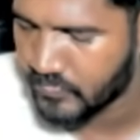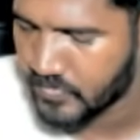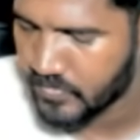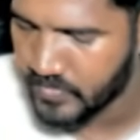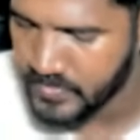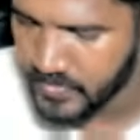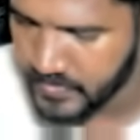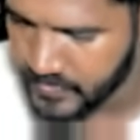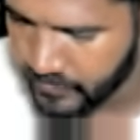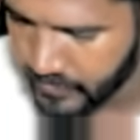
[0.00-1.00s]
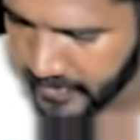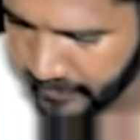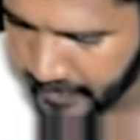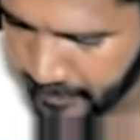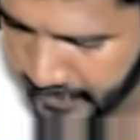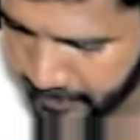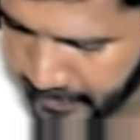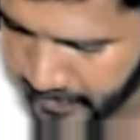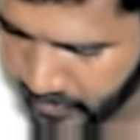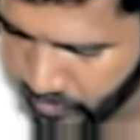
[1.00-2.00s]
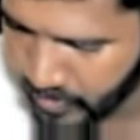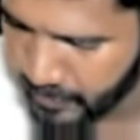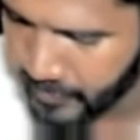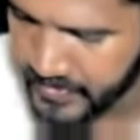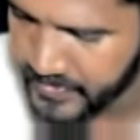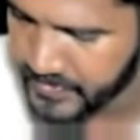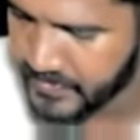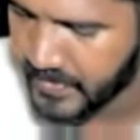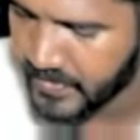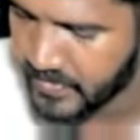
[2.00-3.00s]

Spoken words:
What's the answer for equity multiplier? 1.68.